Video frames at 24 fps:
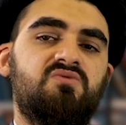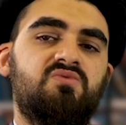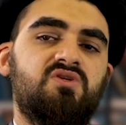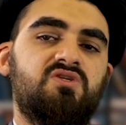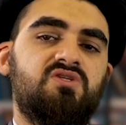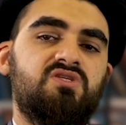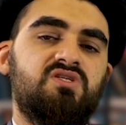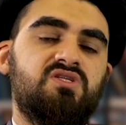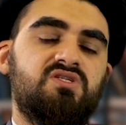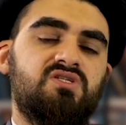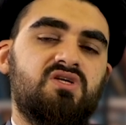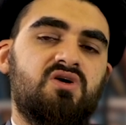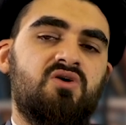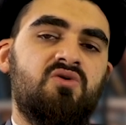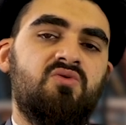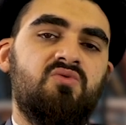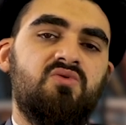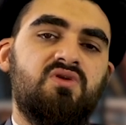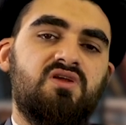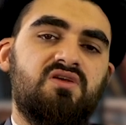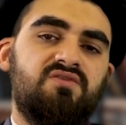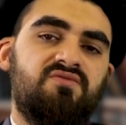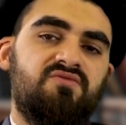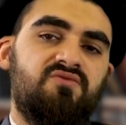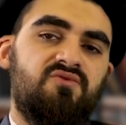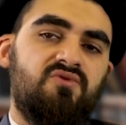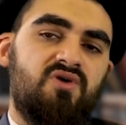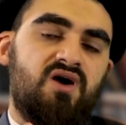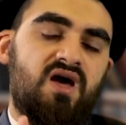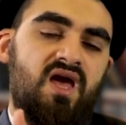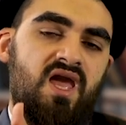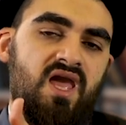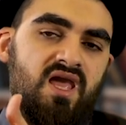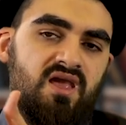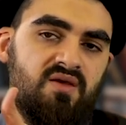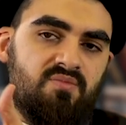which is only for
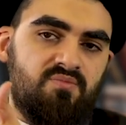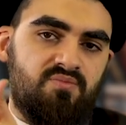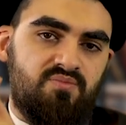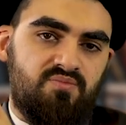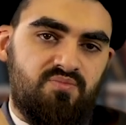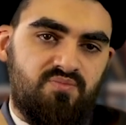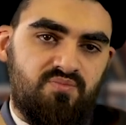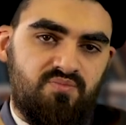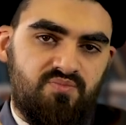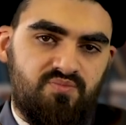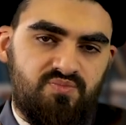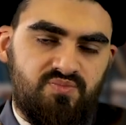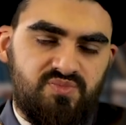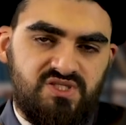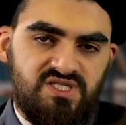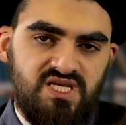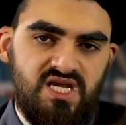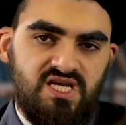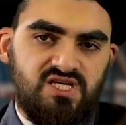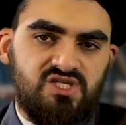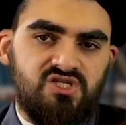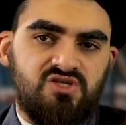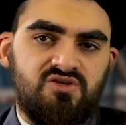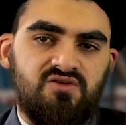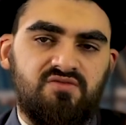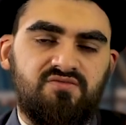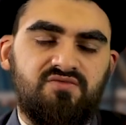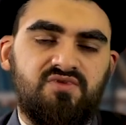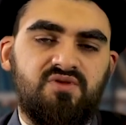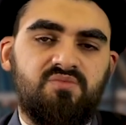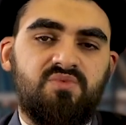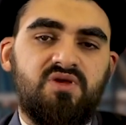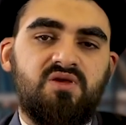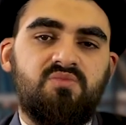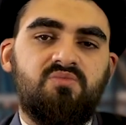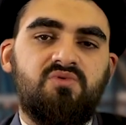a section of
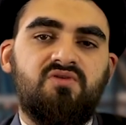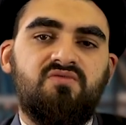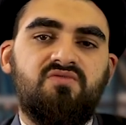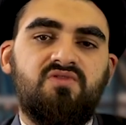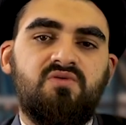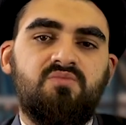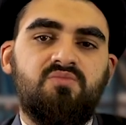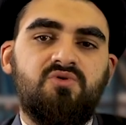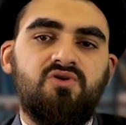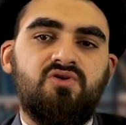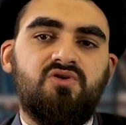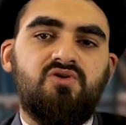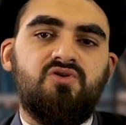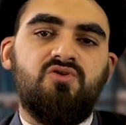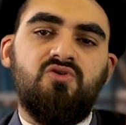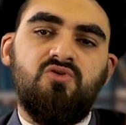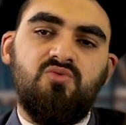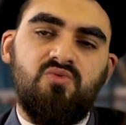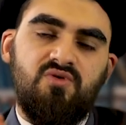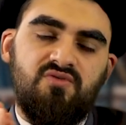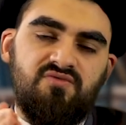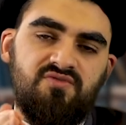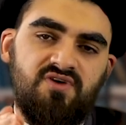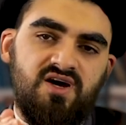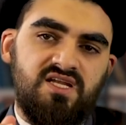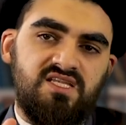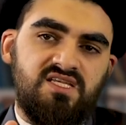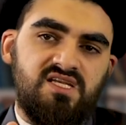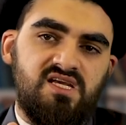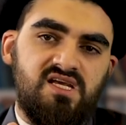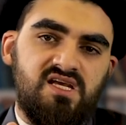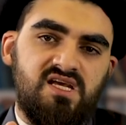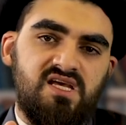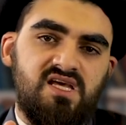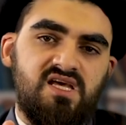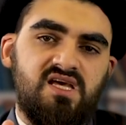the people of the book who were
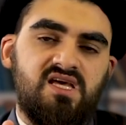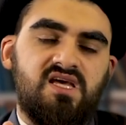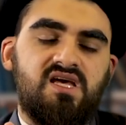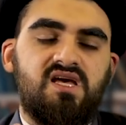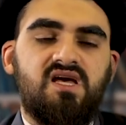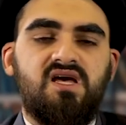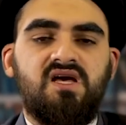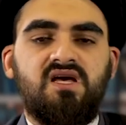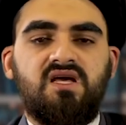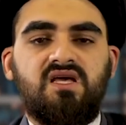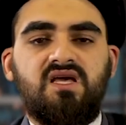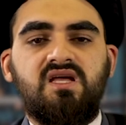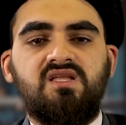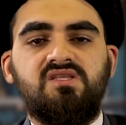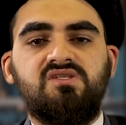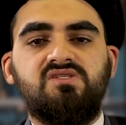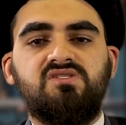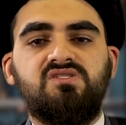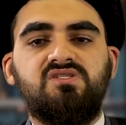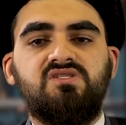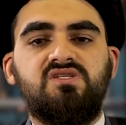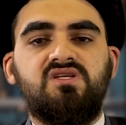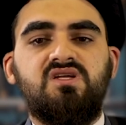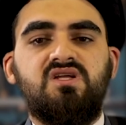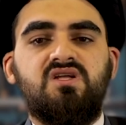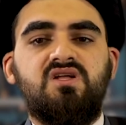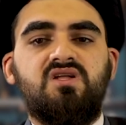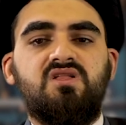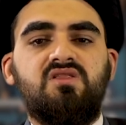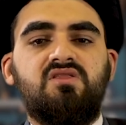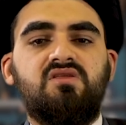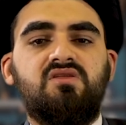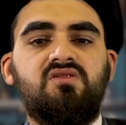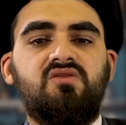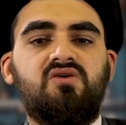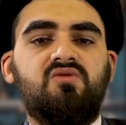fighting against
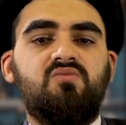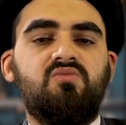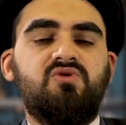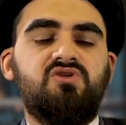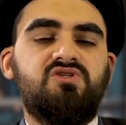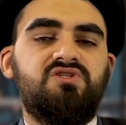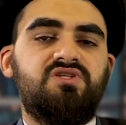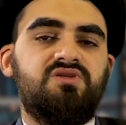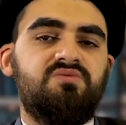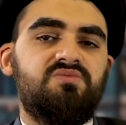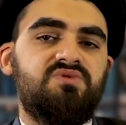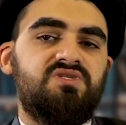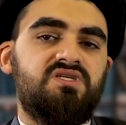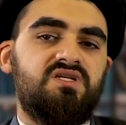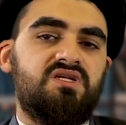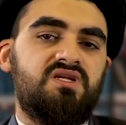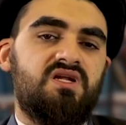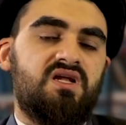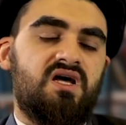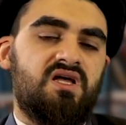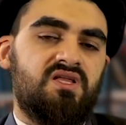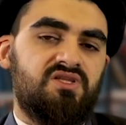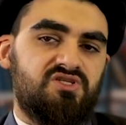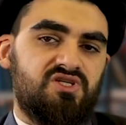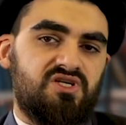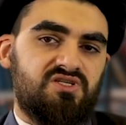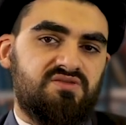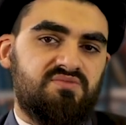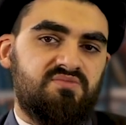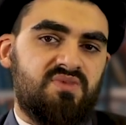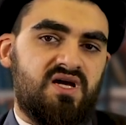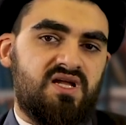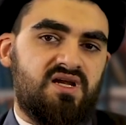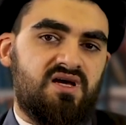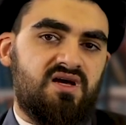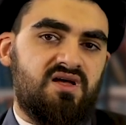the non-Muslims in an unjust
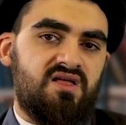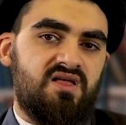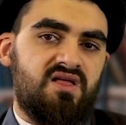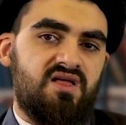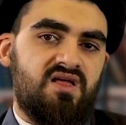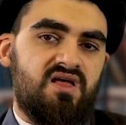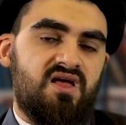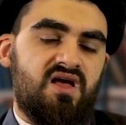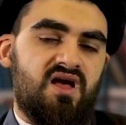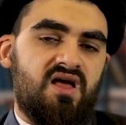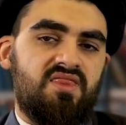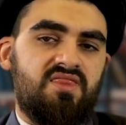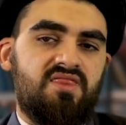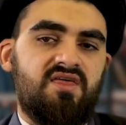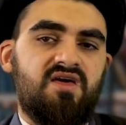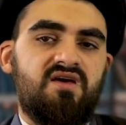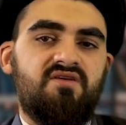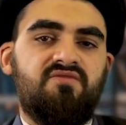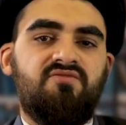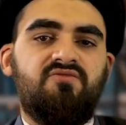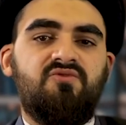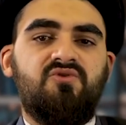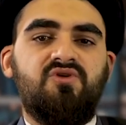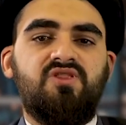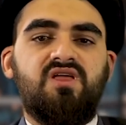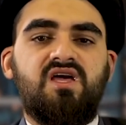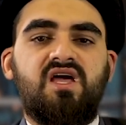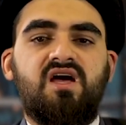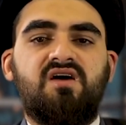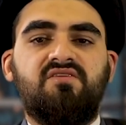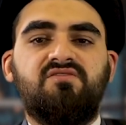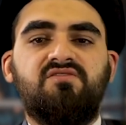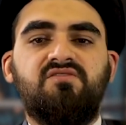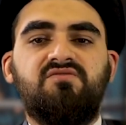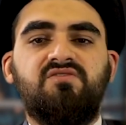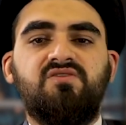manner, and therefore they
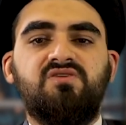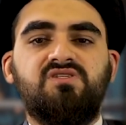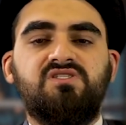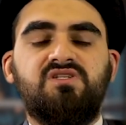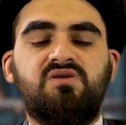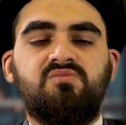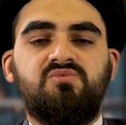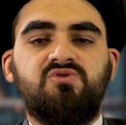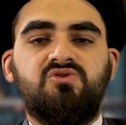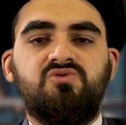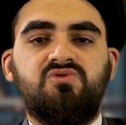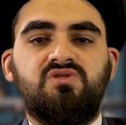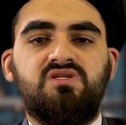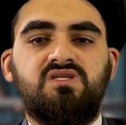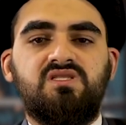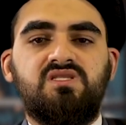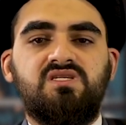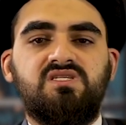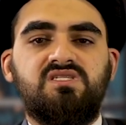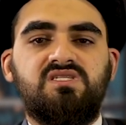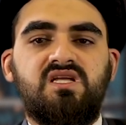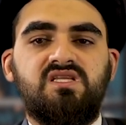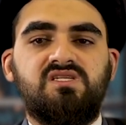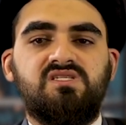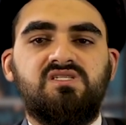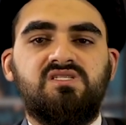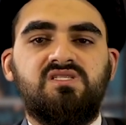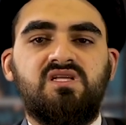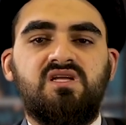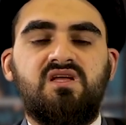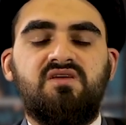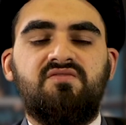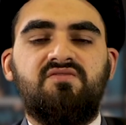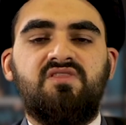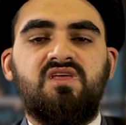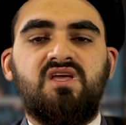have to feel subdued in the sense
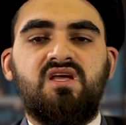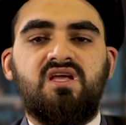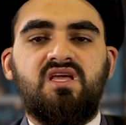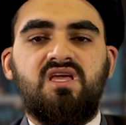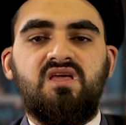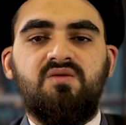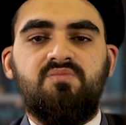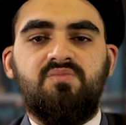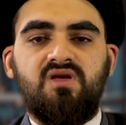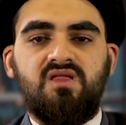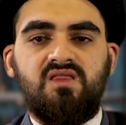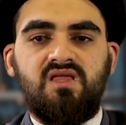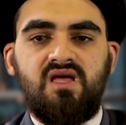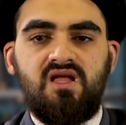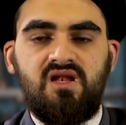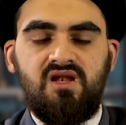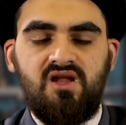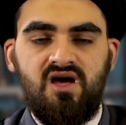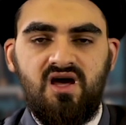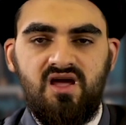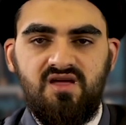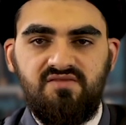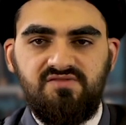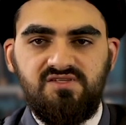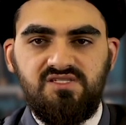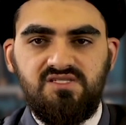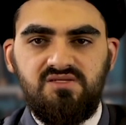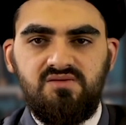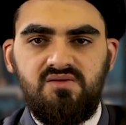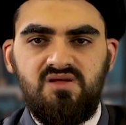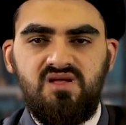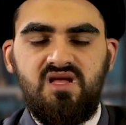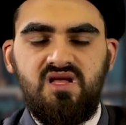that if they are keeping their lives,